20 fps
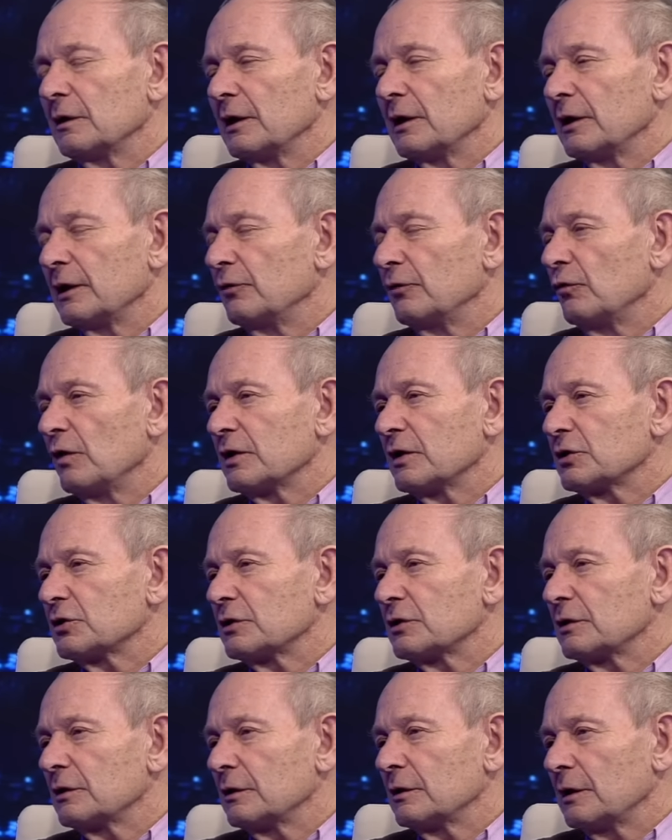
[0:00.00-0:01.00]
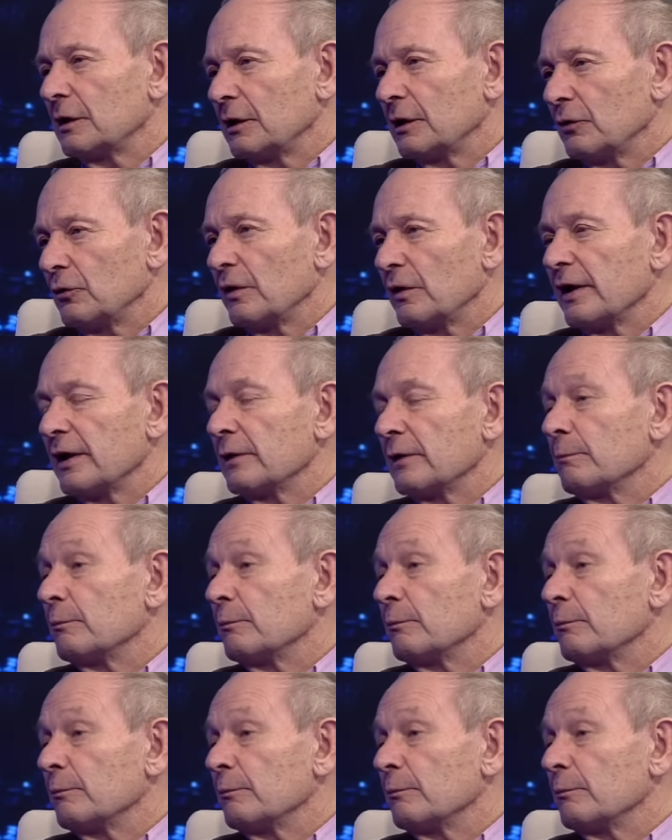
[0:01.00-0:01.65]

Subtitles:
enriched uranium